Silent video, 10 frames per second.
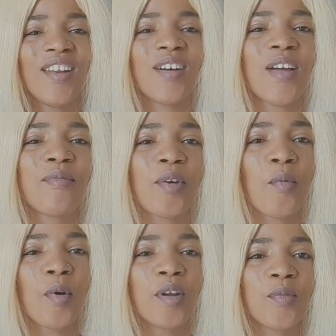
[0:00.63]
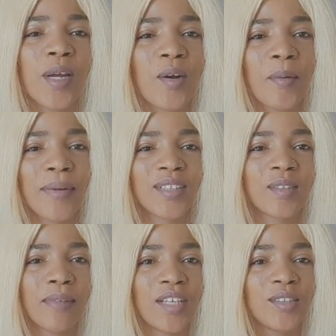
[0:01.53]
Hi guys, hi
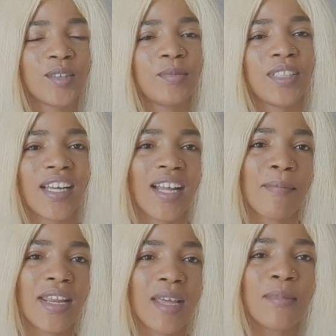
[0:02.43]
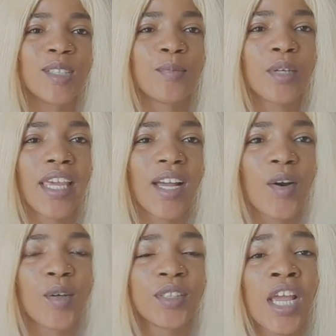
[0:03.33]
YouTube, hi lovely
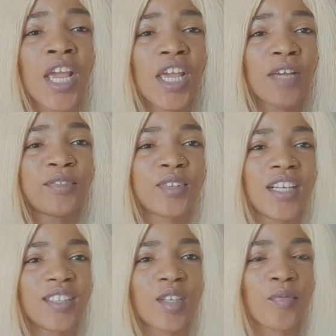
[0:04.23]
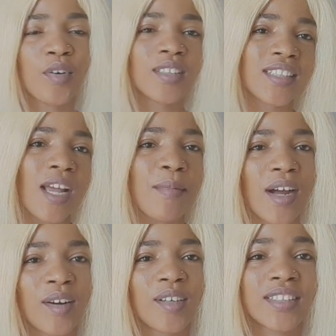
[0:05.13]
viewers, welcome back to my YouTube
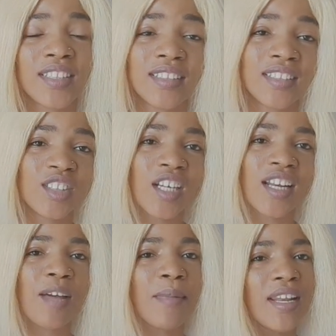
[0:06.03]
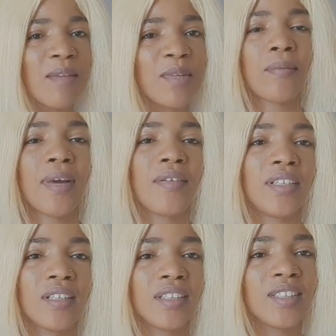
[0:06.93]
channel. I want to
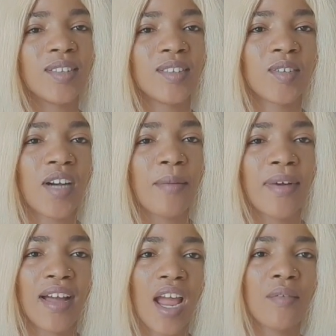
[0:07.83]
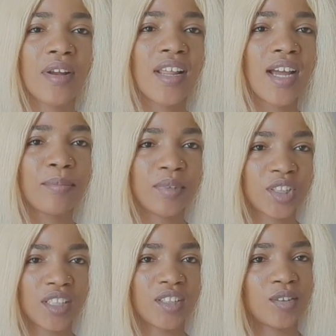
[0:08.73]
welcome all my new and my
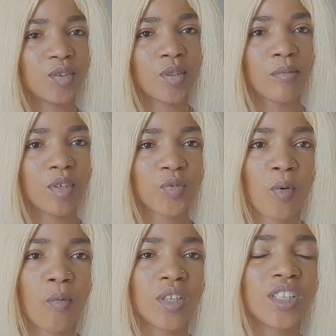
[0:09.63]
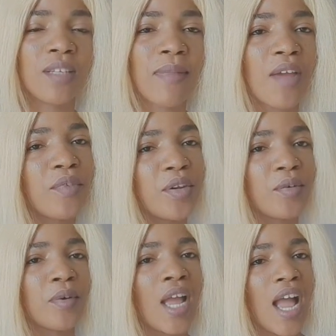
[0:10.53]
host subscriber. Thank you so
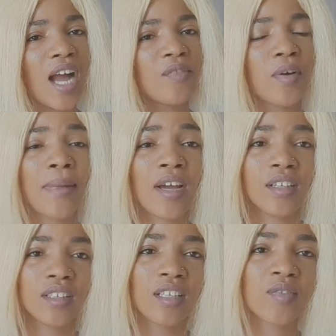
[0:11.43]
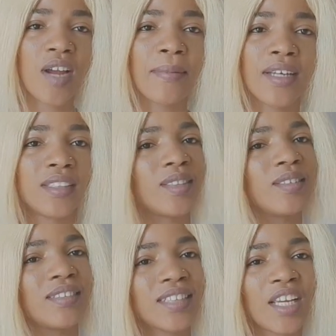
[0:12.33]
much for coming guys.
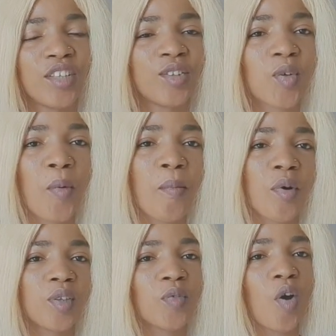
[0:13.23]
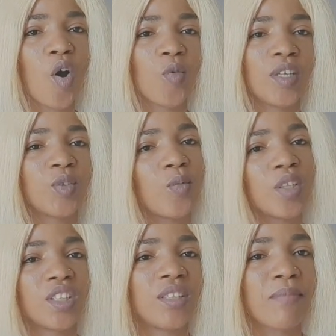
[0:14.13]
Thank you so much, God
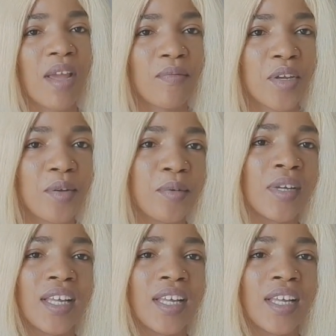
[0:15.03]
bless you all.